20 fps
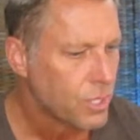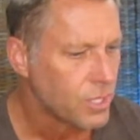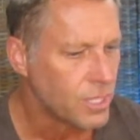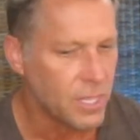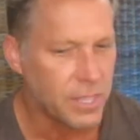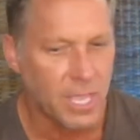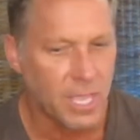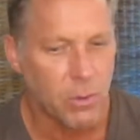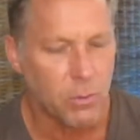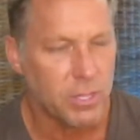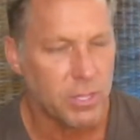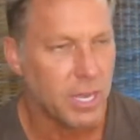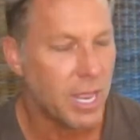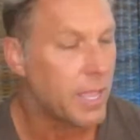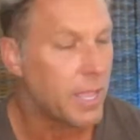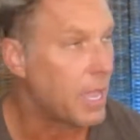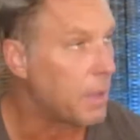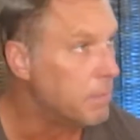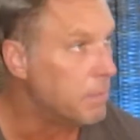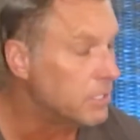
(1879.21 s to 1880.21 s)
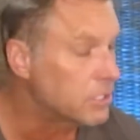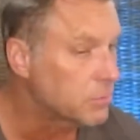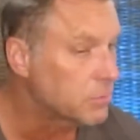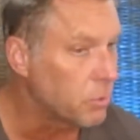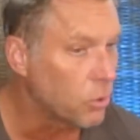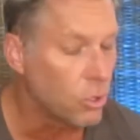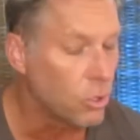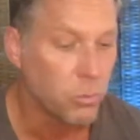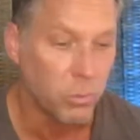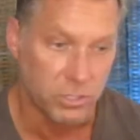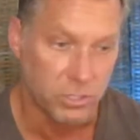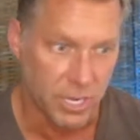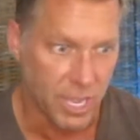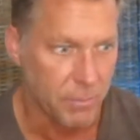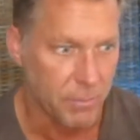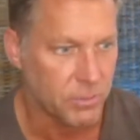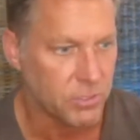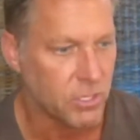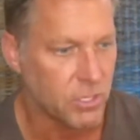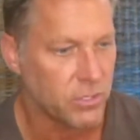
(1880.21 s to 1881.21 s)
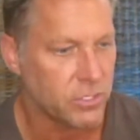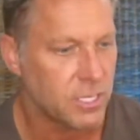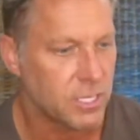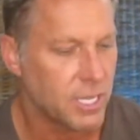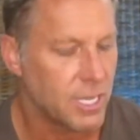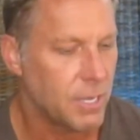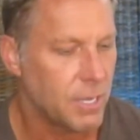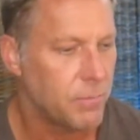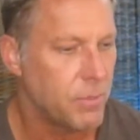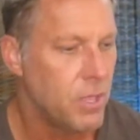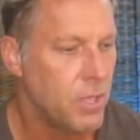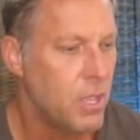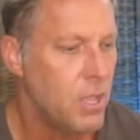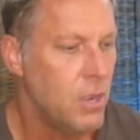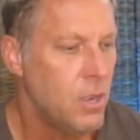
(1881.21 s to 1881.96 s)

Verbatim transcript: that they that I, I, misspoke, which happens all the time,